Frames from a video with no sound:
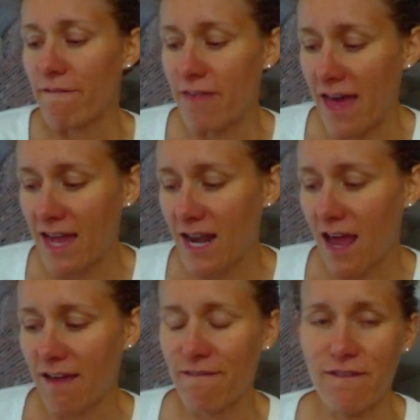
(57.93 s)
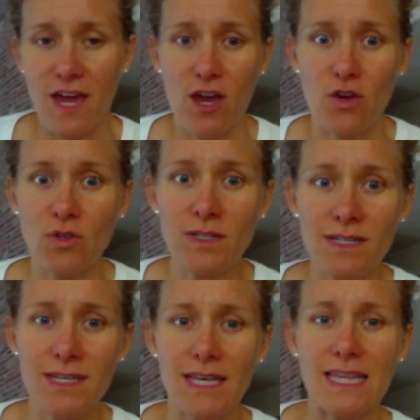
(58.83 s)
Then I
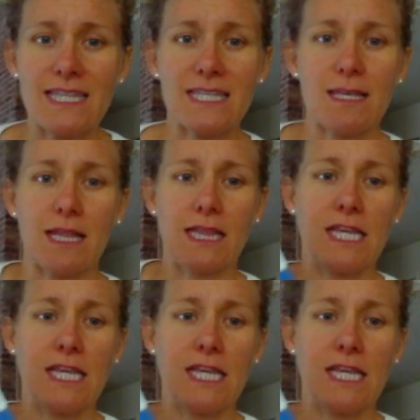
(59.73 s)
found this